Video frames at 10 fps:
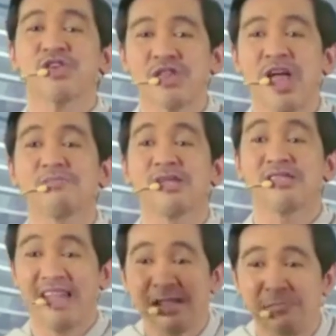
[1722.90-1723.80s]
such time
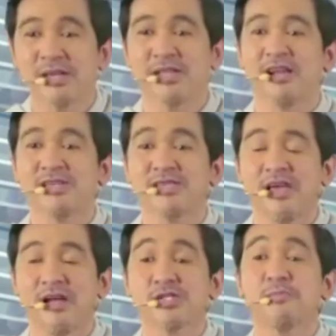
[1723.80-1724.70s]
that particular
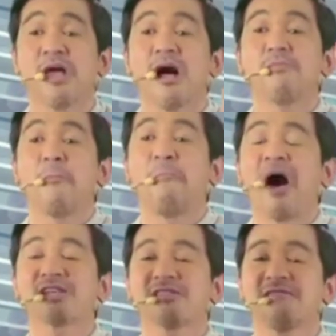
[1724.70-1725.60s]
skills become a
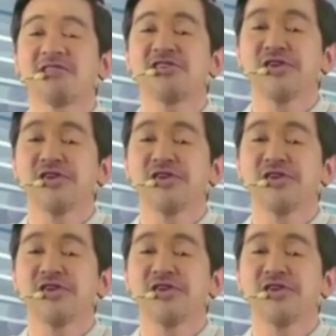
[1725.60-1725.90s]
part of your